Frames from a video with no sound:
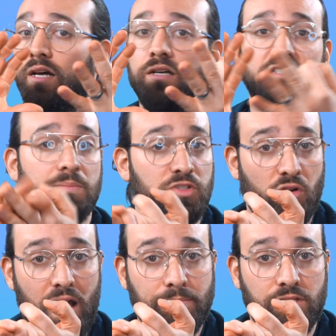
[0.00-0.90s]

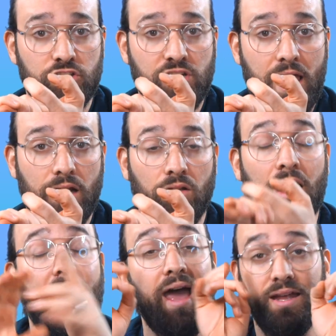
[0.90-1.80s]
subscribe to the channel,
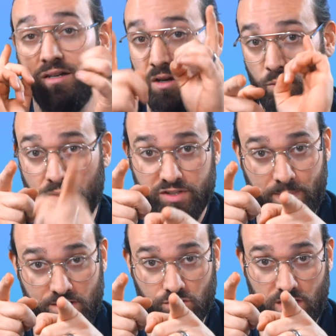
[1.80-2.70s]
and we have a
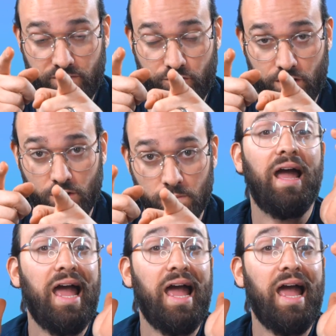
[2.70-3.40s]
special gift for you.